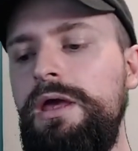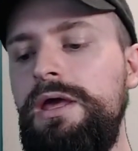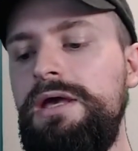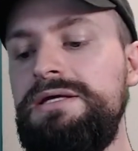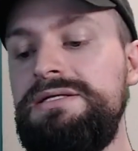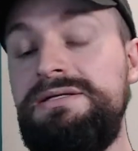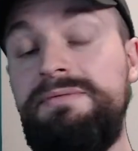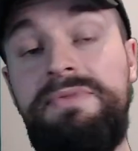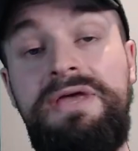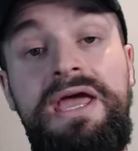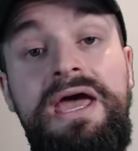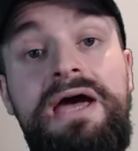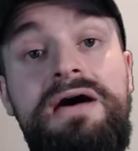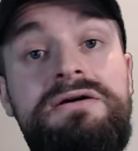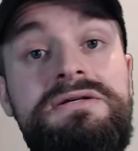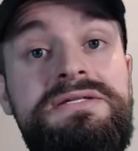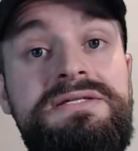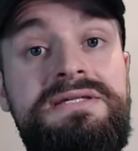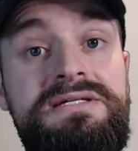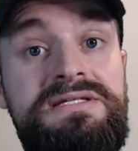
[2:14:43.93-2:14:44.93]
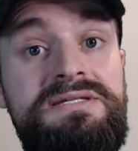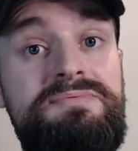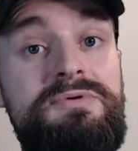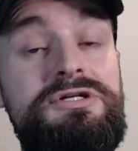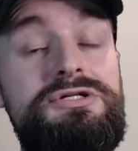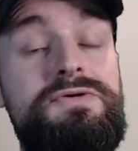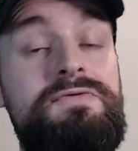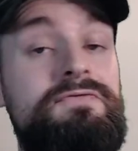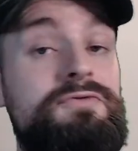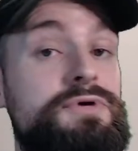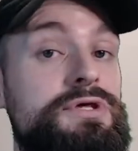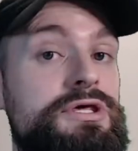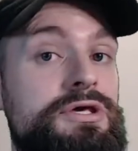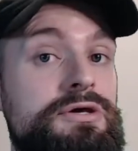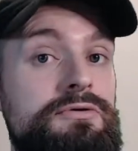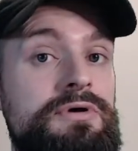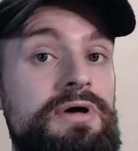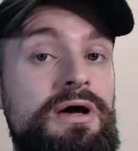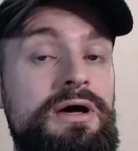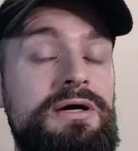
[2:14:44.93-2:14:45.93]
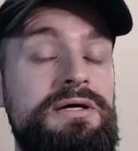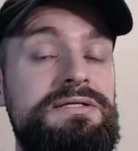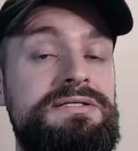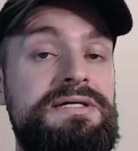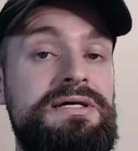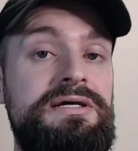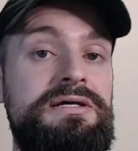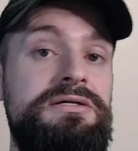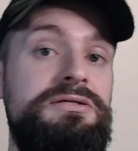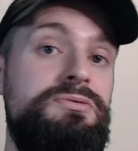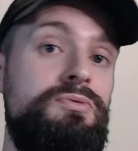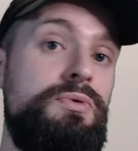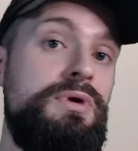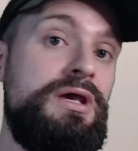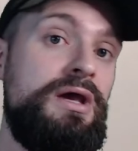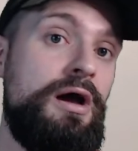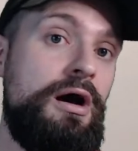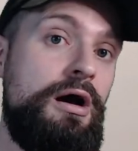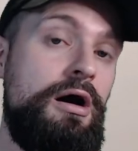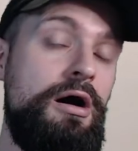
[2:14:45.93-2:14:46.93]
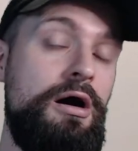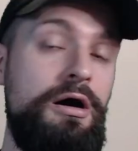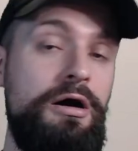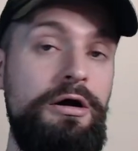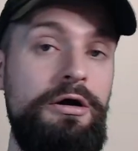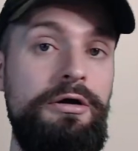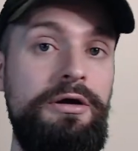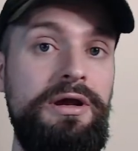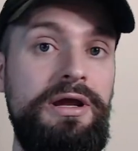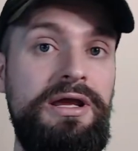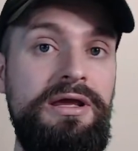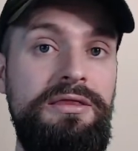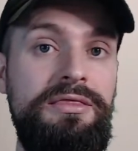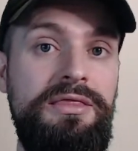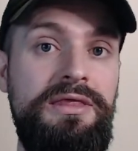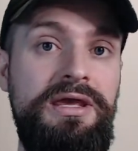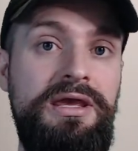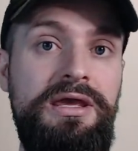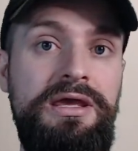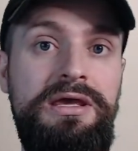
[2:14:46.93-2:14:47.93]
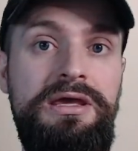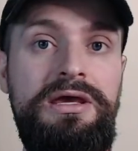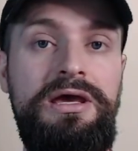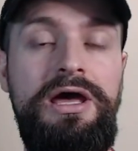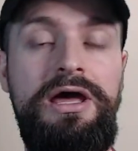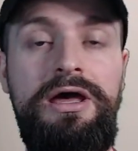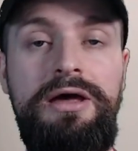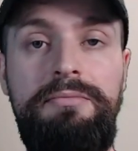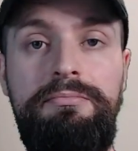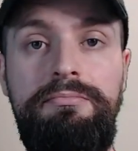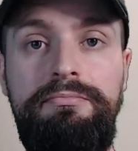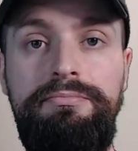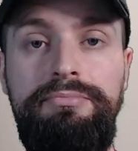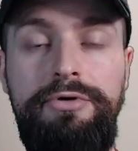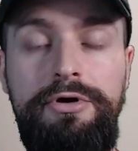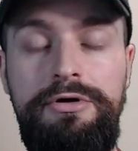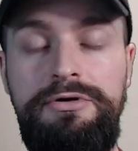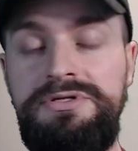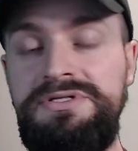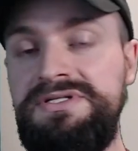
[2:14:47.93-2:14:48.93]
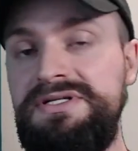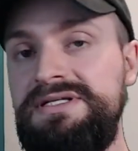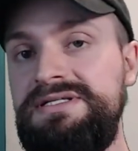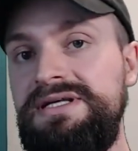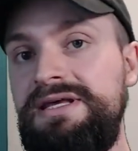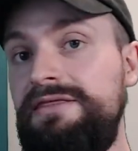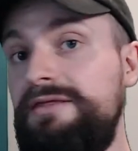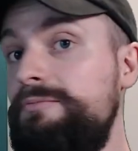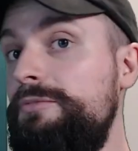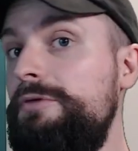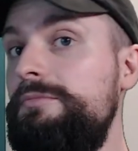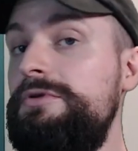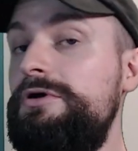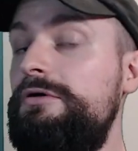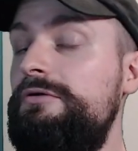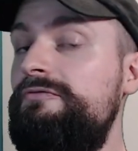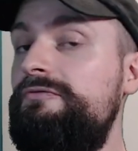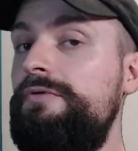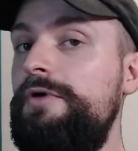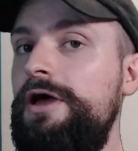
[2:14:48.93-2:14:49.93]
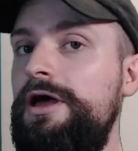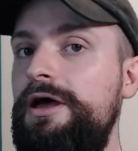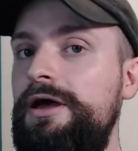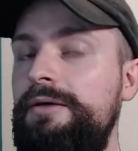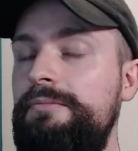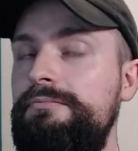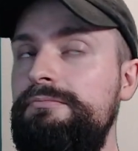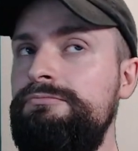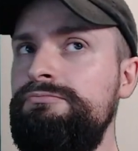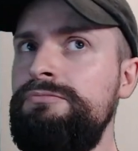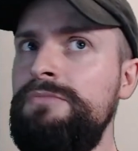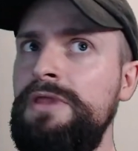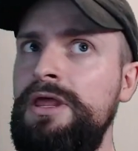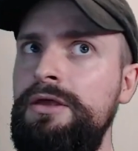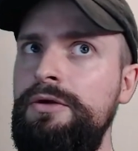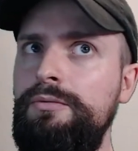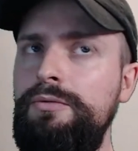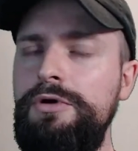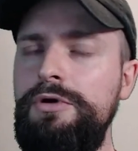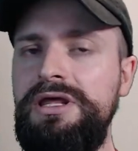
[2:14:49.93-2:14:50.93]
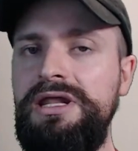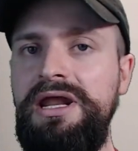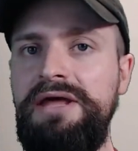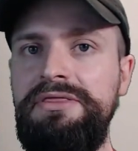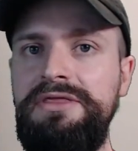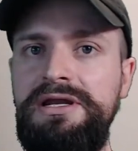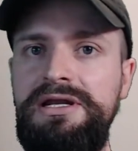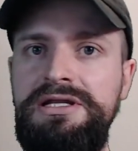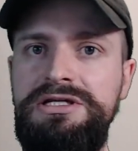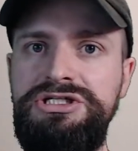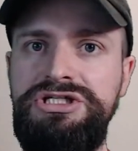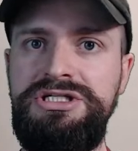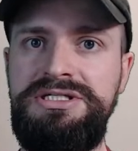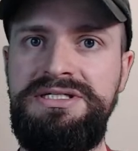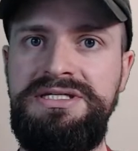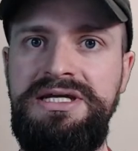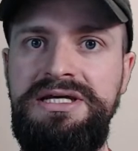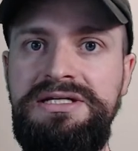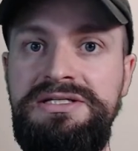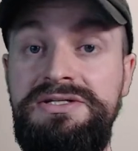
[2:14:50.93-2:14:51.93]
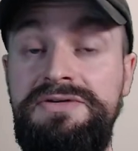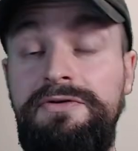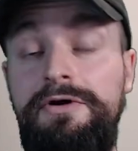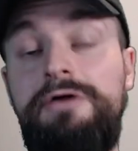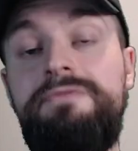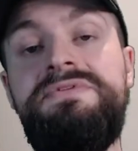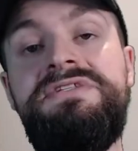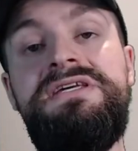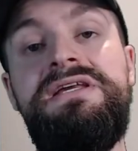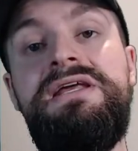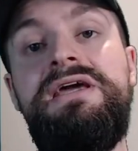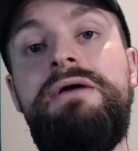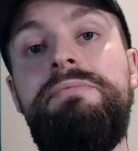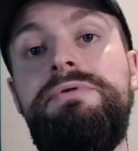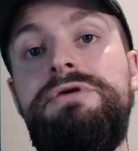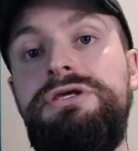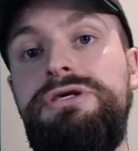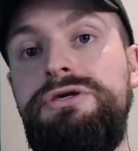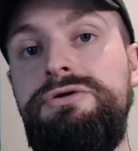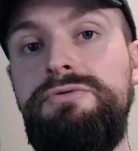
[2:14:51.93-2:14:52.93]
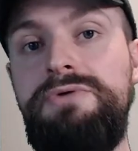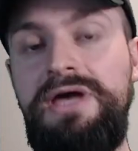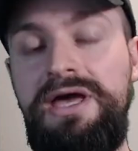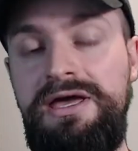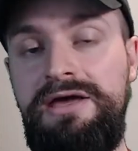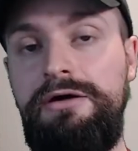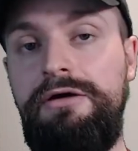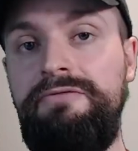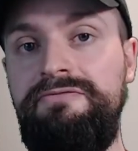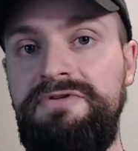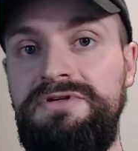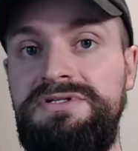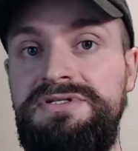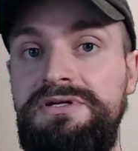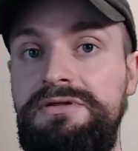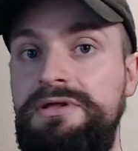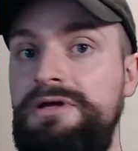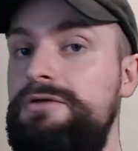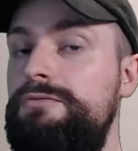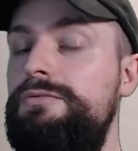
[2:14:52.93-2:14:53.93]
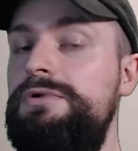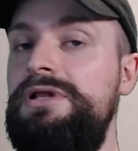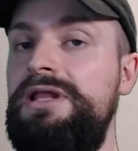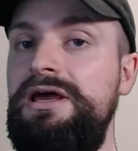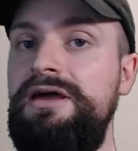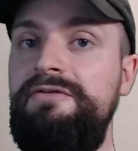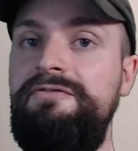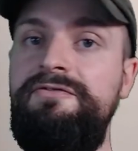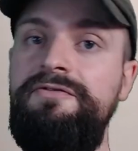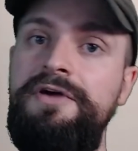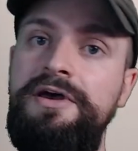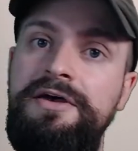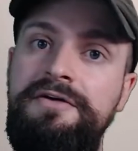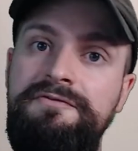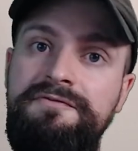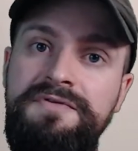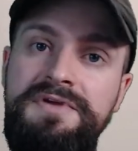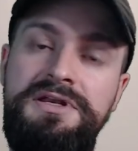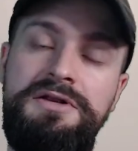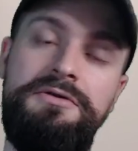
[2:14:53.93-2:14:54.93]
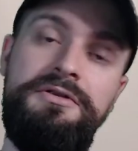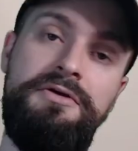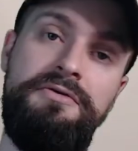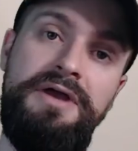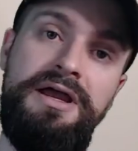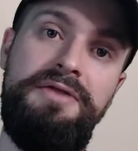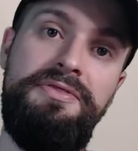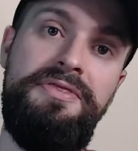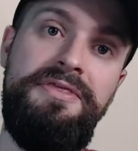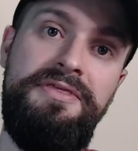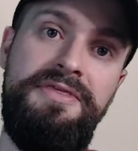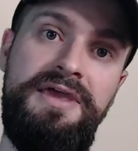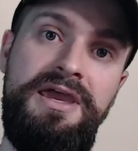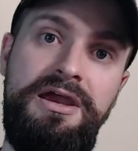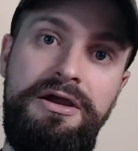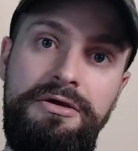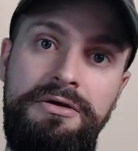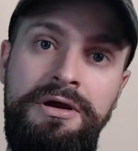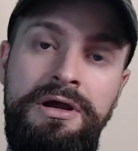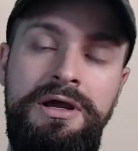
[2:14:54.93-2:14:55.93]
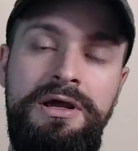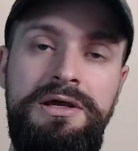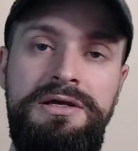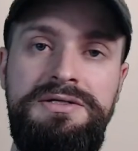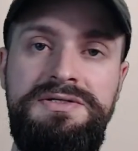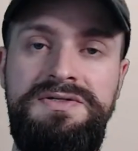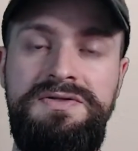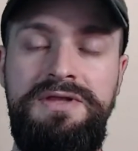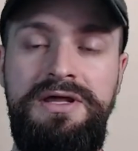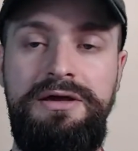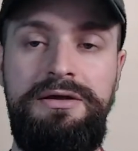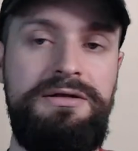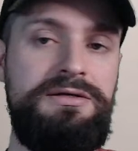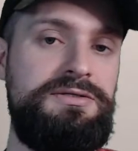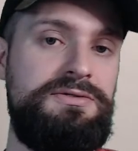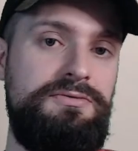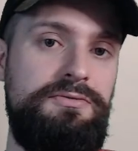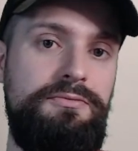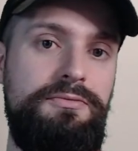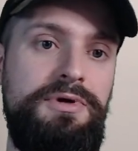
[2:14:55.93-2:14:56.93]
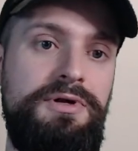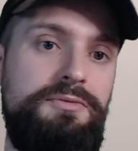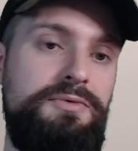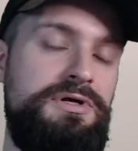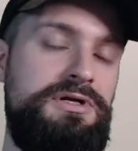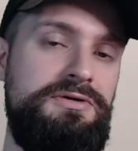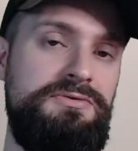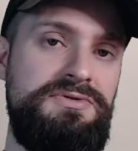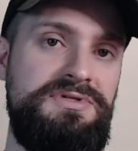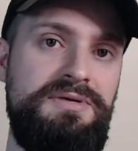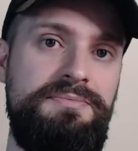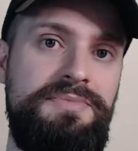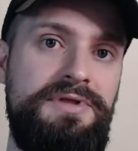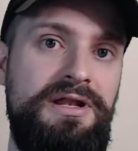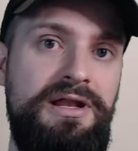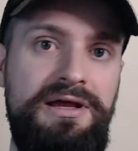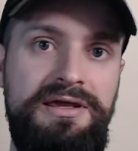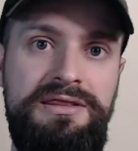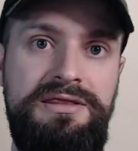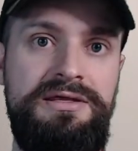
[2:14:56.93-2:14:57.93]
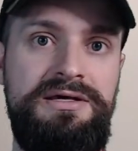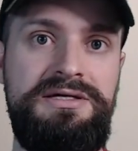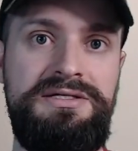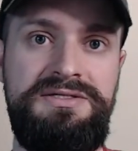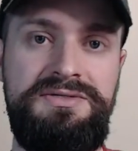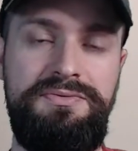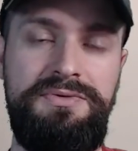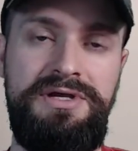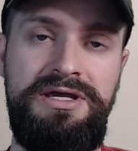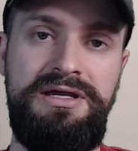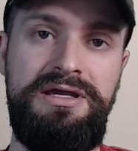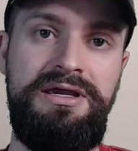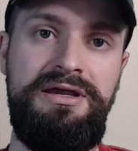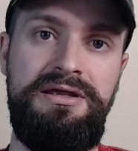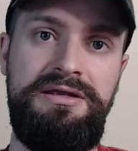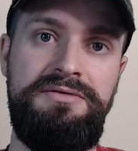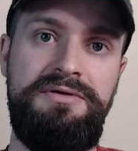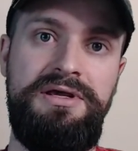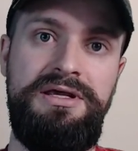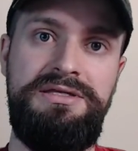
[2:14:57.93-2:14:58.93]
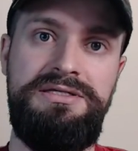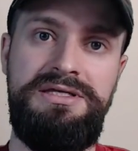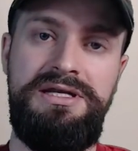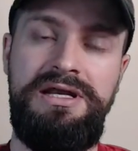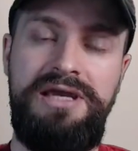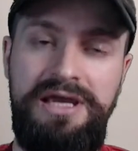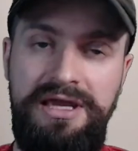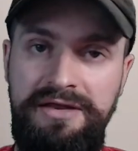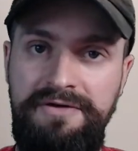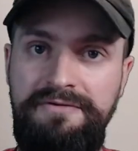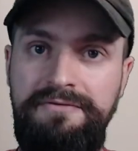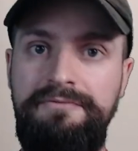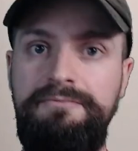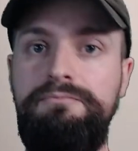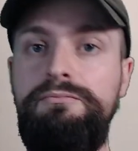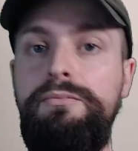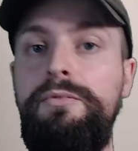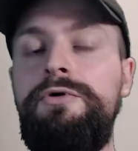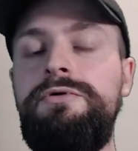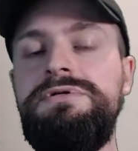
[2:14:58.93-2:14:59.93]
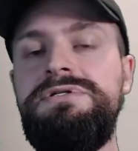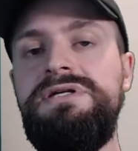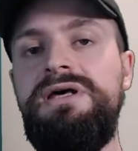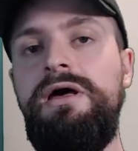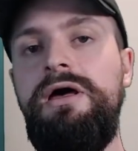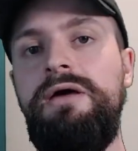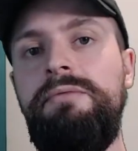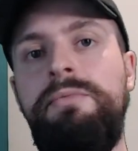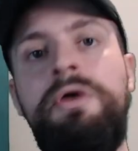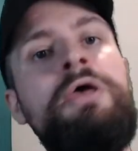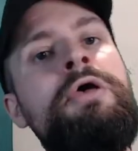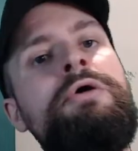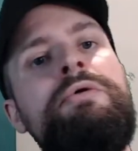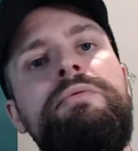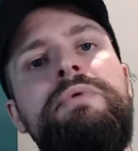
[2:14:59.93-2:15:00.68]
Something else that's special for you guys is we are in the process at the moment of working out the logistics of setting up a UK office so that we'll have feet on the ground there so that when we do something like this, we can dedicate more time.